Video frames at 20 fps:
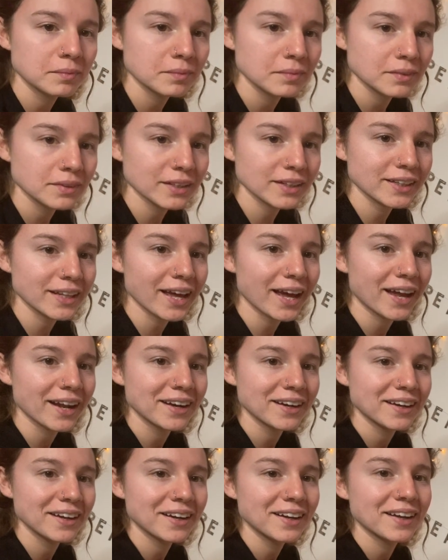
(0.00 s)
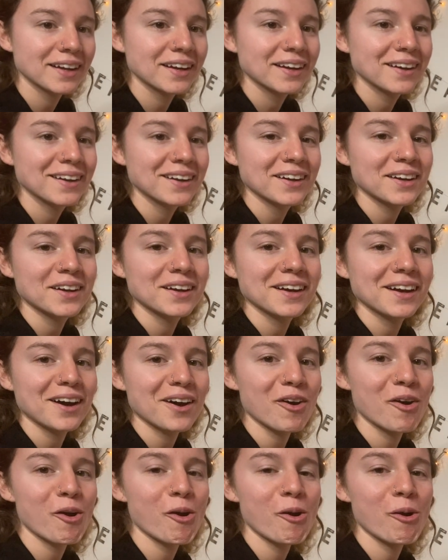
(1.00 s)
Look at that.
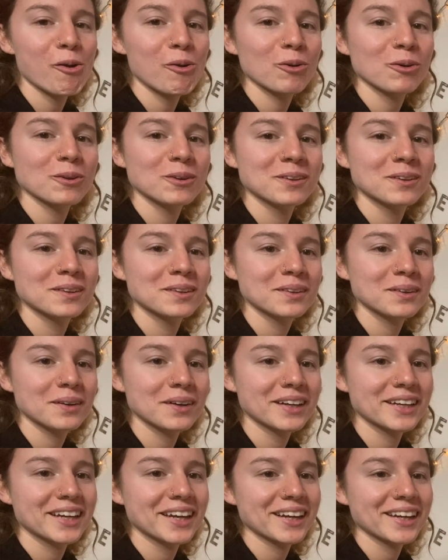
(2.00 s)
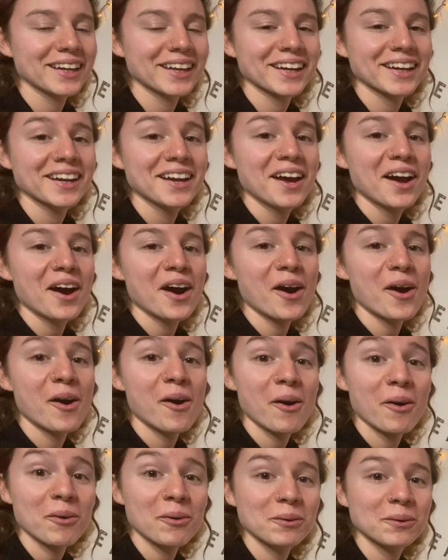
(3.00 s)
A hole. Oh, I can't get it. A
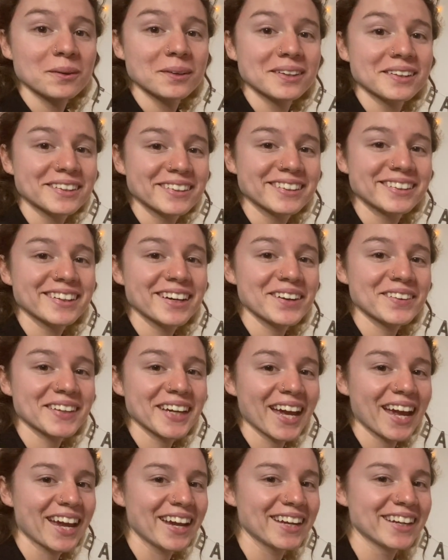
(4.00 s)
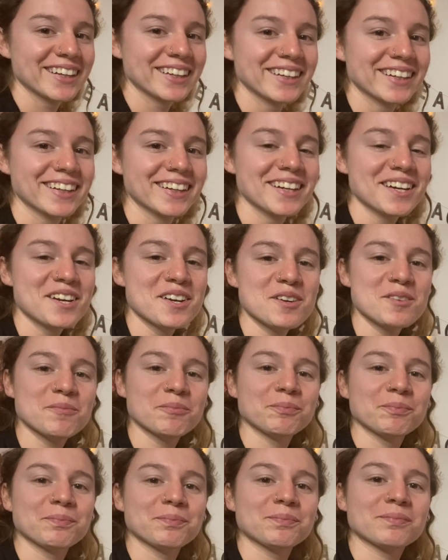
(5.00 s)
hole. Okay.
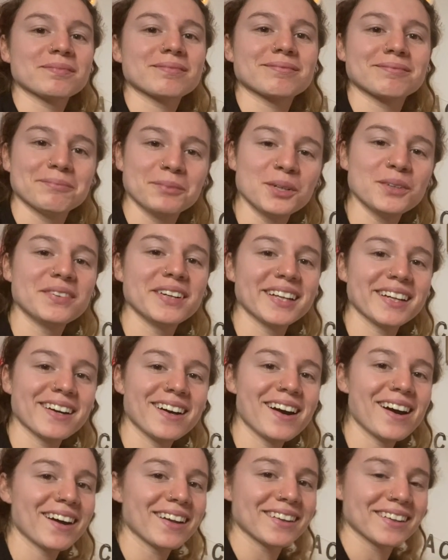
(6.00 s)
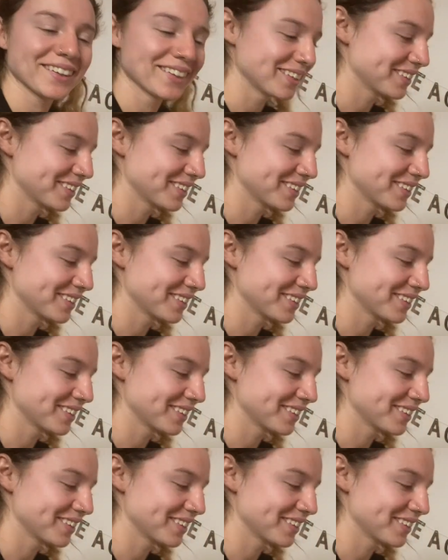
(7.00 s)
Moving on.